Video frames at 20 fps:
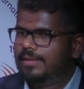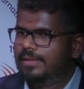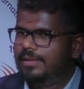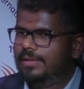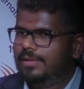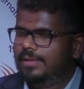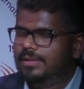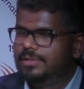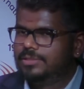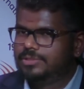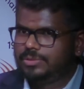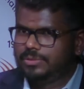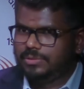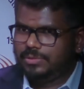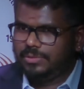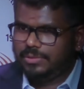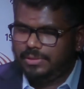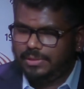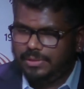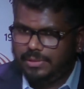
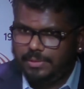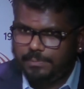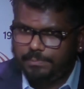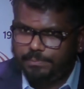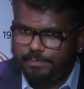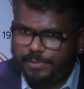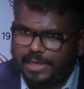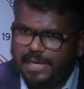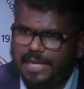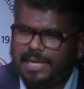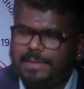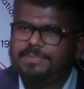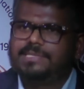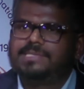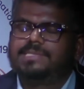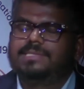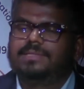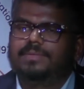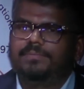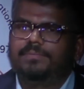So
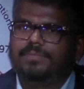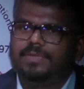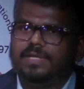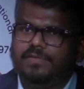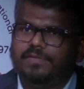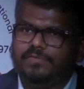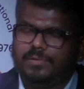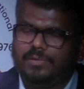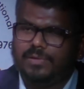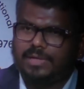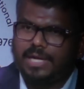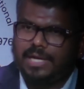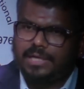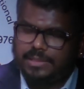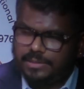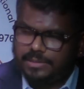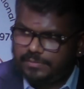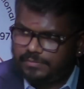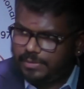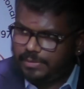perhaps if you look at
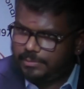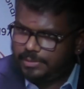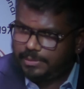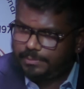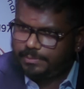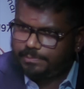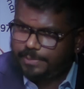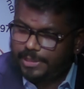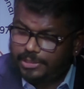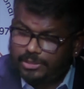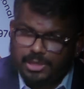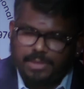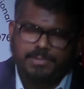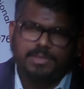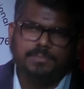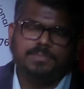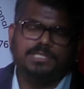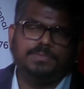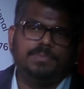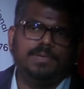it from a panoramic
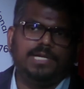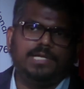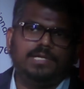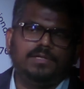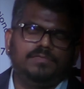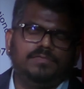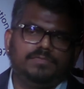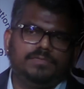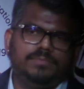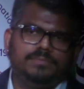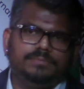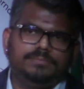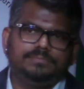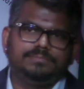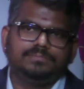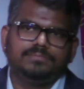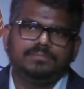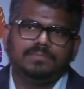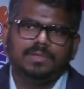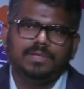perspective,
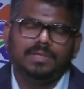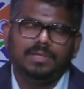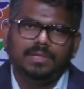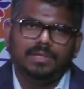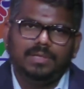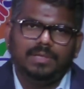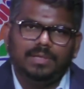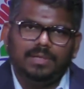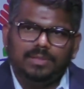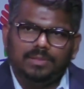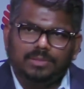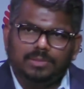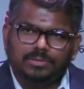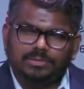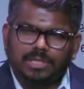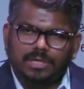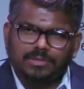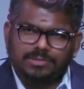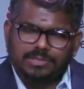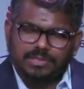
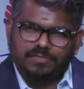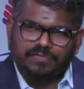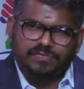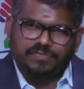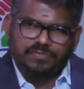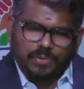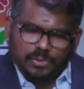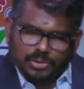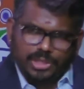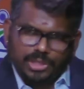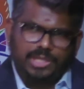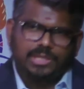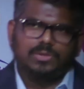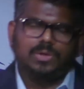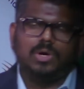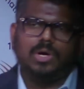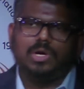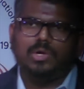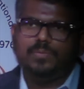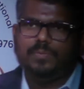2014
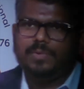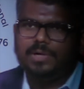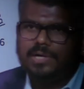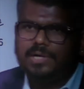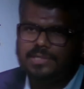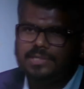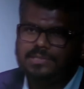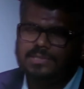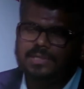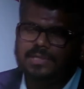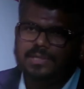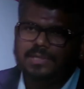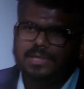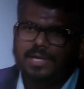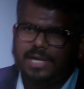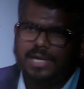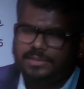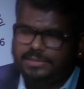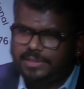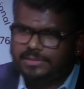onwards,
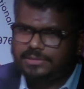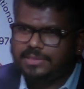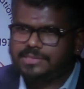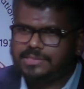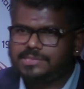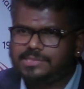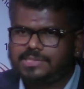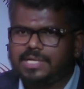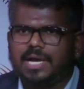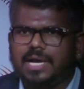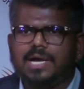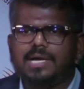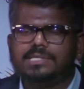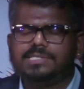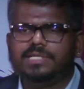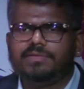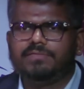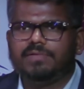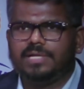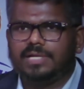I think the stars
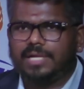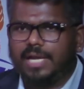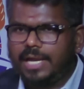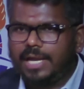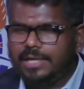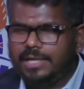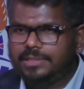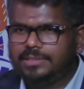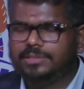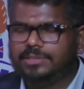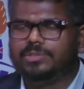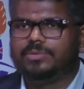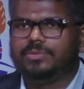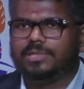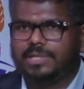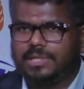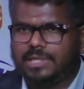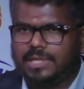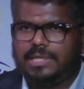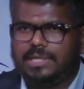have aligned to
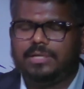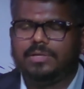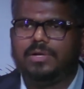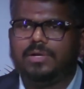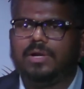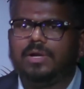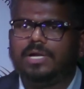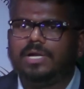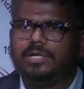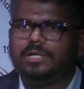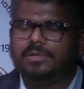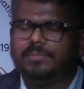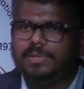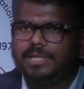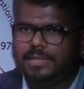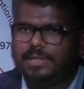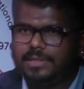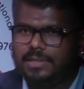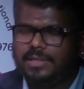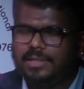herald, according to
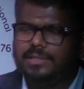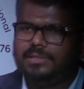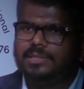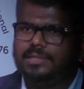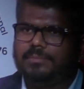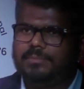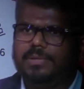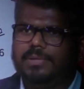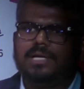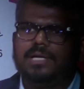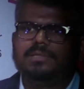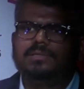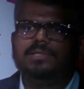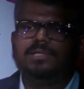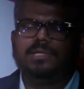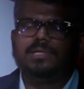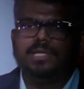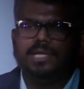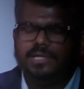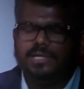me, the Bharatiya
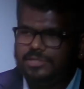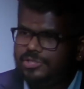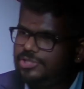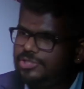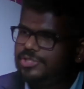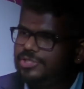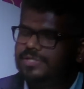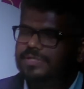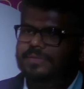age.